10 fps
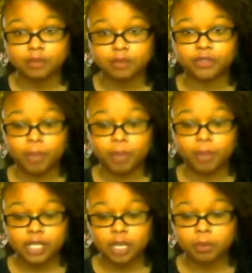For my
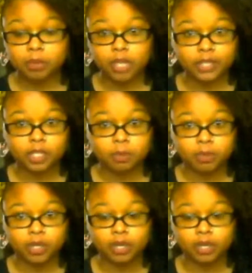example, I just
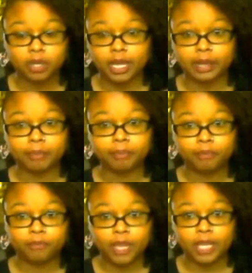put my
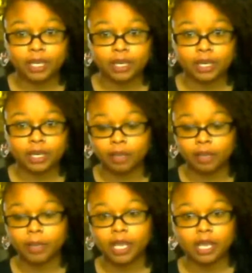fake
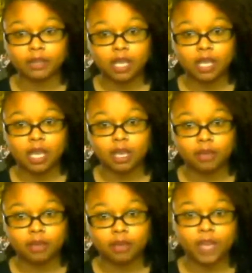income and a
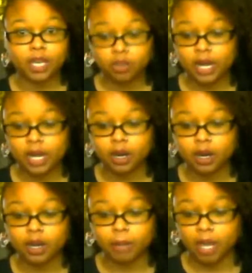fake credit card amount.